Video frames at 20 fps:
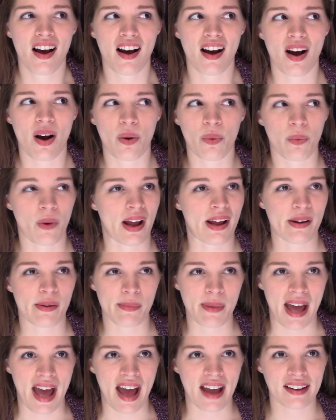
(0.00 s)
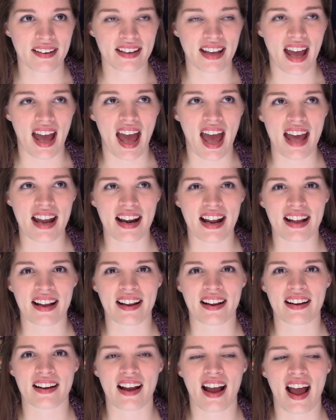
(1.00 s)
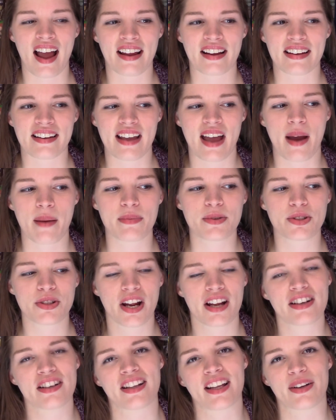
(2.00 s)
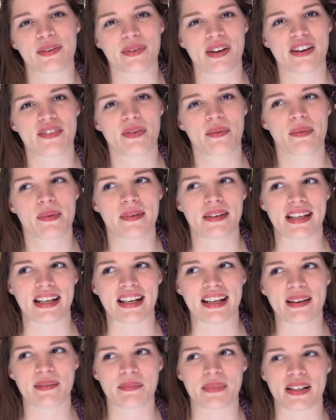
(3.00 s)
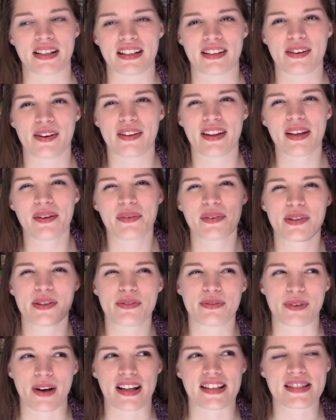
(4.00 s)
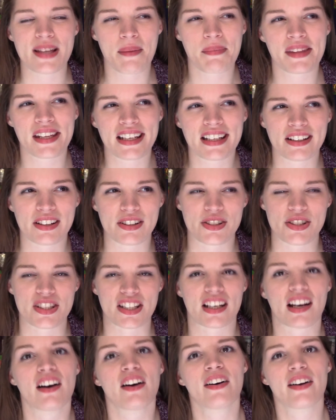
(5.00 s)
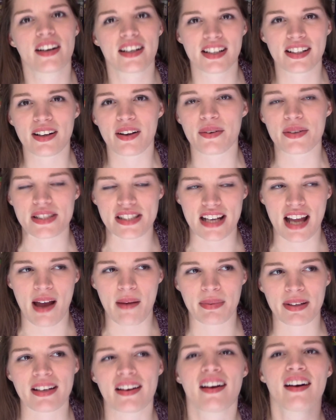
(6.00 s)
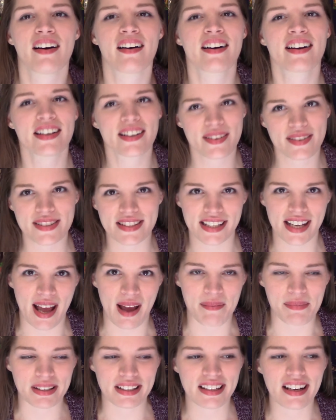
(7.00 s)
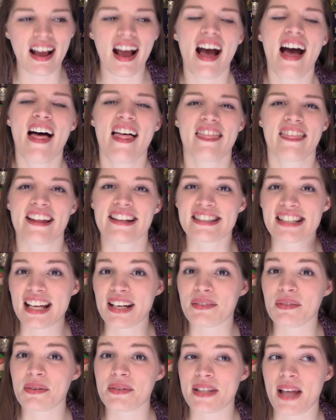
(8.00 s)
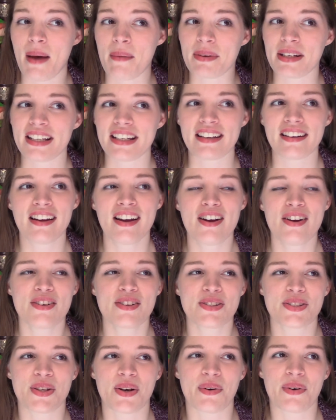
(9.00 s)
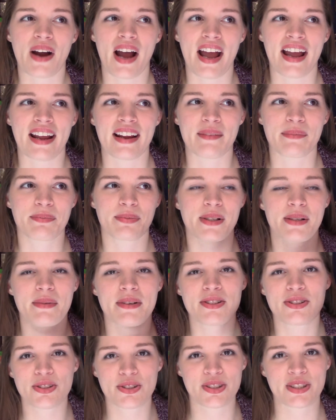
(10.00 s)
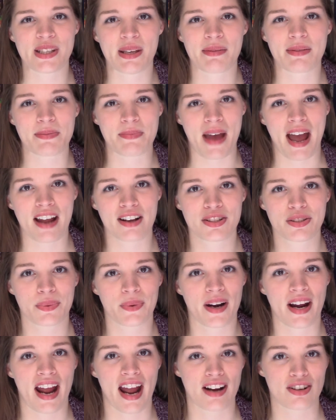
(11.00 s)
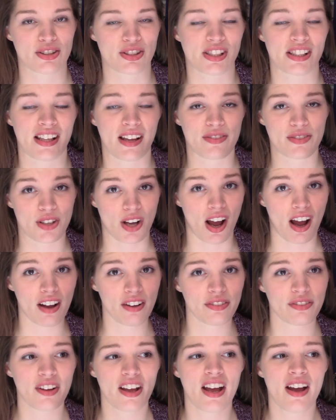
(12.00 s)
a while back, and I kept trying to like read from the beginning, but you know, like when you've read something, you're just like, oh, I already know what's gonna happen. Oh, I already know what's gonna happen. That's kind of what was happening. So I pretty much just skipped back to where I actually left off,